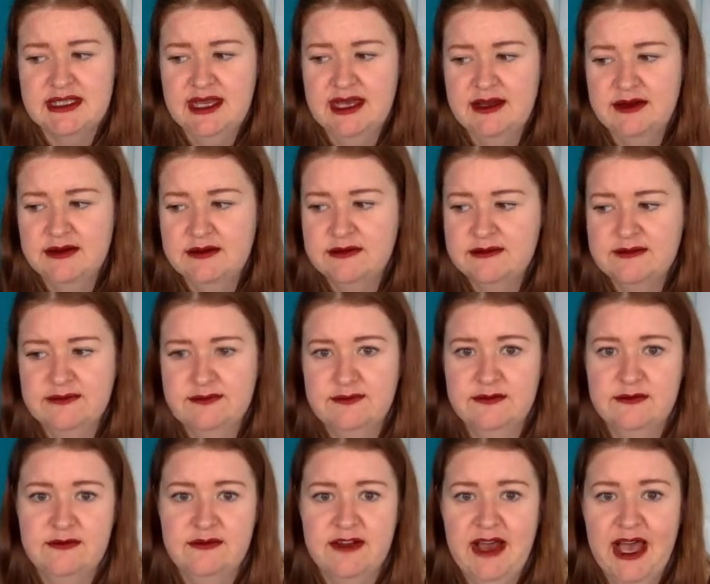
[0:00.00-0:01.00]
of that
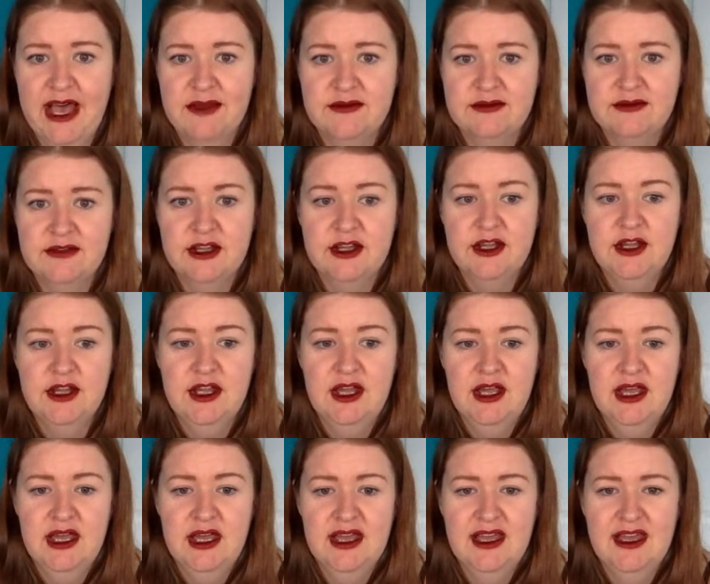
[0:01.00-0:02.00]

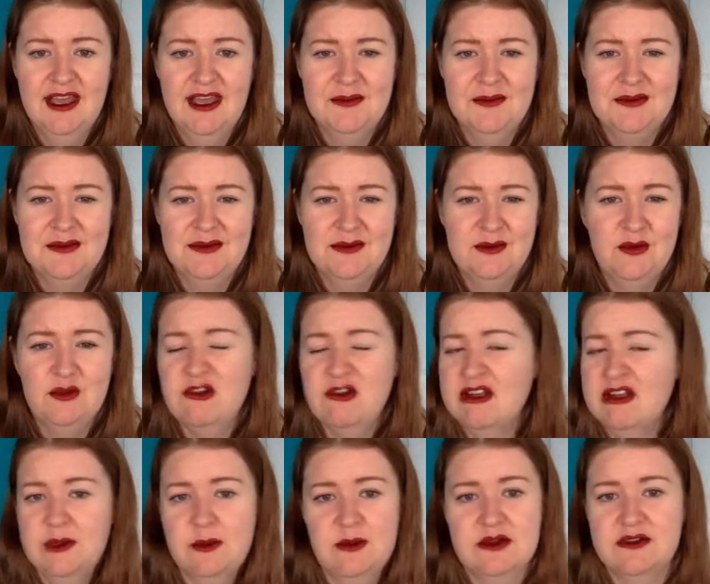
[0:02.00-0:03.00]
faff. We
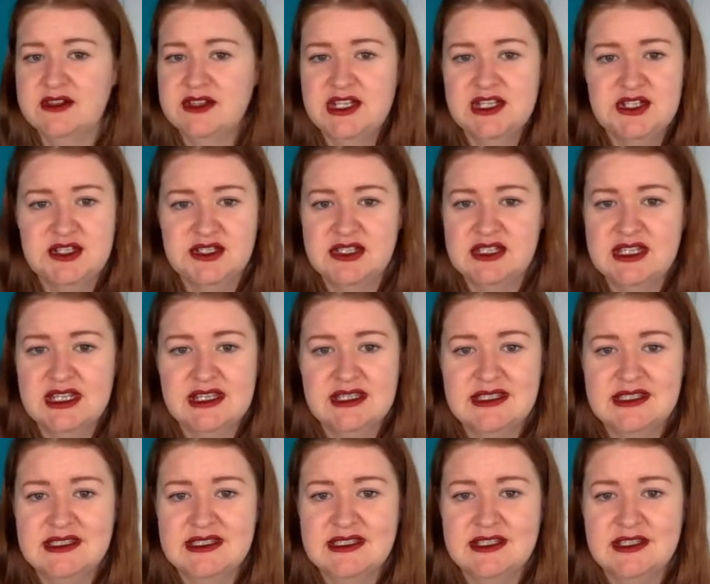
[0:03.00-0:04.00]
really wouldn't have done it
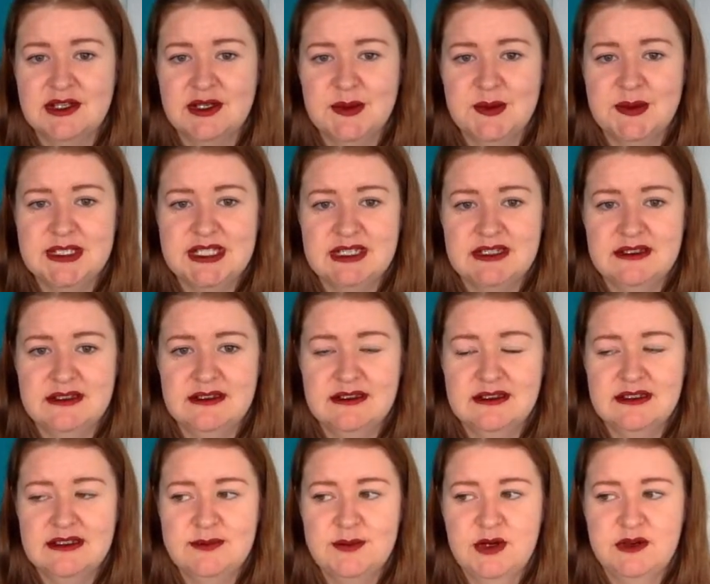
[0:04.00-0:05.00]
justice, so we didn't
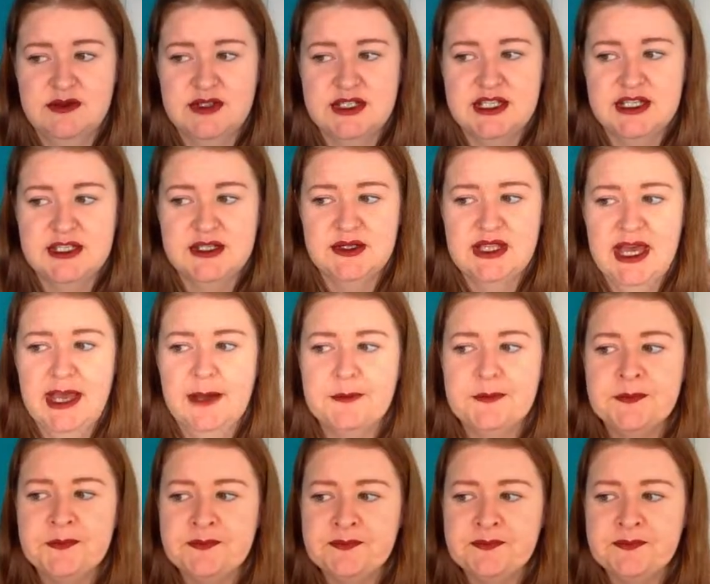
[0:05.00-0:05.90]
bother to do that.